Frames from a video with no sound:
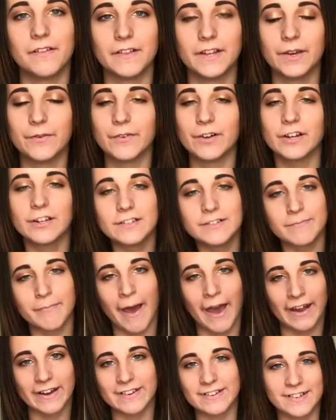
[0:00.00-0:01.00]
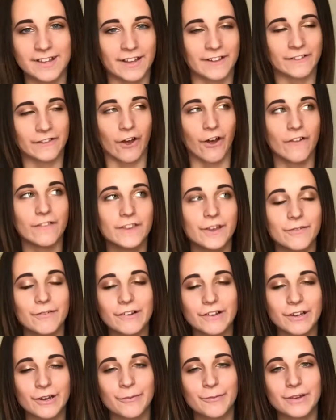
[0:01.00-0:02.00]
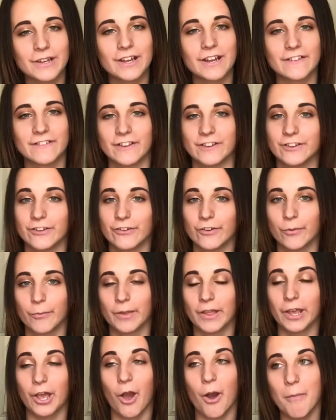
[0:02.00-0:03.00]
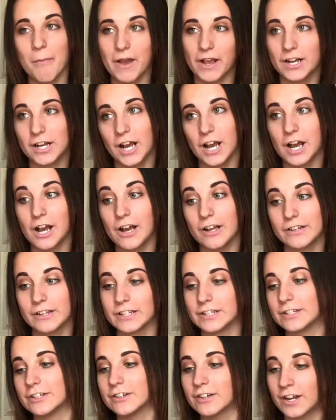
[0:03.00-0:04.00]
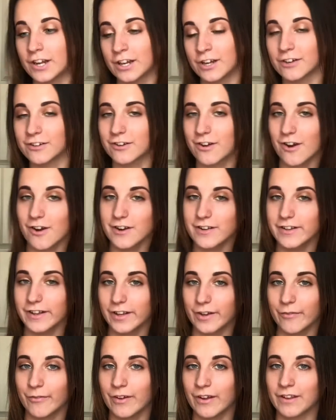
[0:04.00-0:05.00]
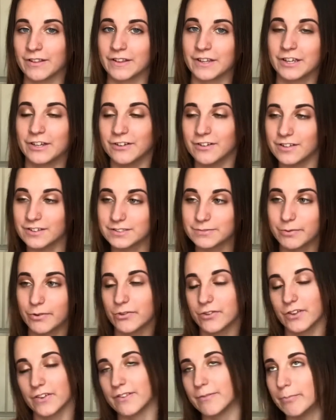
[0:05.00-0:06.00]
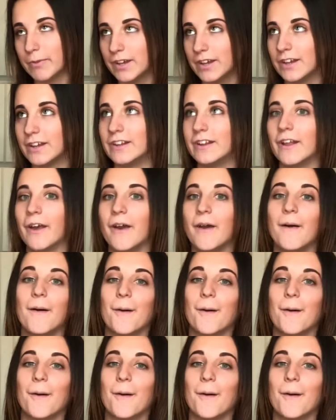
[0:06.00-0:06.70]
They weren't as mad as I thought they were going to be. I thought they were going to be like, oh my God, like, you're getting your car taken away. Like, you're not supposed to speed.